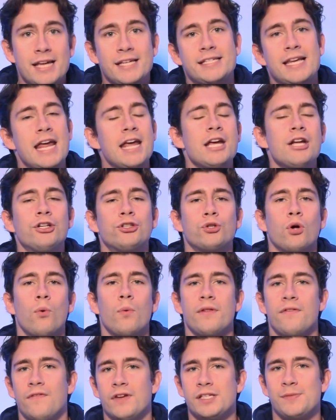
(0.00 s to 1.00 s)
Stay in control
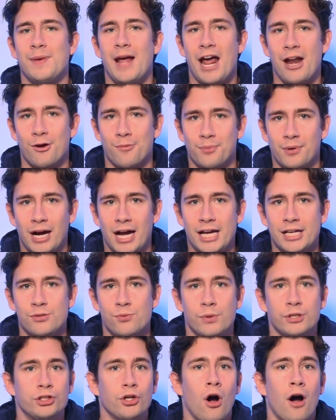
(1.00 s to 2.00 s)
with Visme Enterprise,
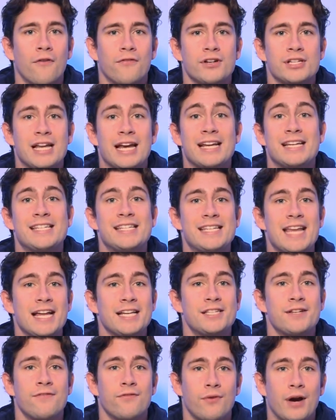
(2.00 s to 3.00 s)
which offers an
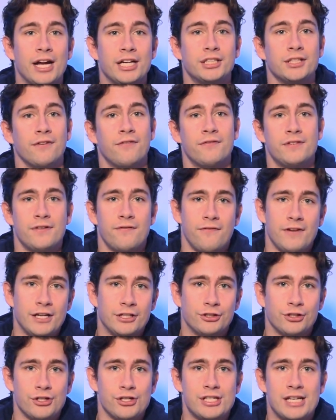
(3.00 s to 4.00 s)
extensive range of
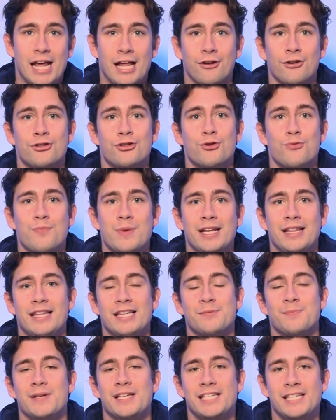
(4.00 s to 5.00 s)
features tailored to meet the
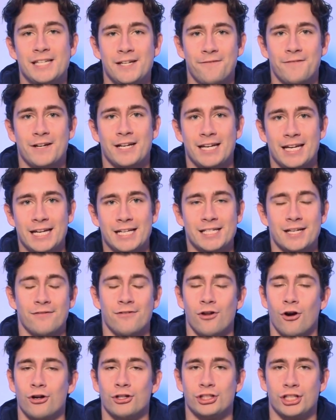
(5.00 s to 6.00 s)
specific needs of
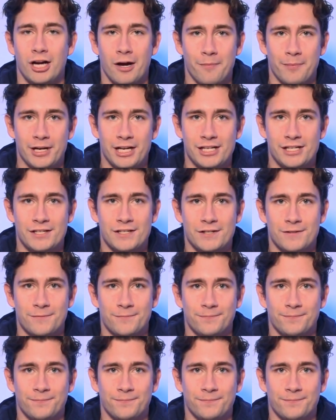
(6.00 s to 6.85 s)
large companies.